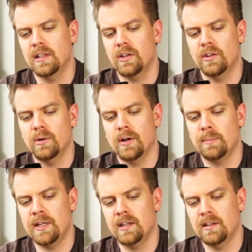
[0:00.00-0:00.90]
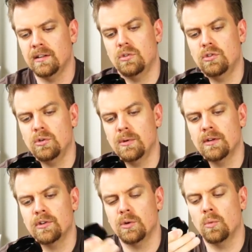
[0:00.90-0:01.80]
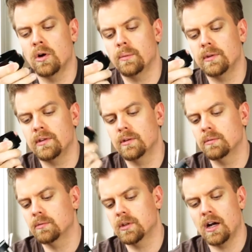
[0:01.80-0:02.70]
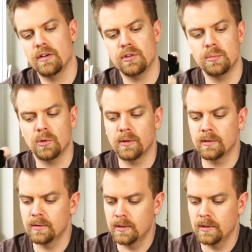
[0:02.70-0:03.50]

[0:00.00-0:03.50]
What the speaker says: Although, I mean, do whatever you want with your coffee brewer.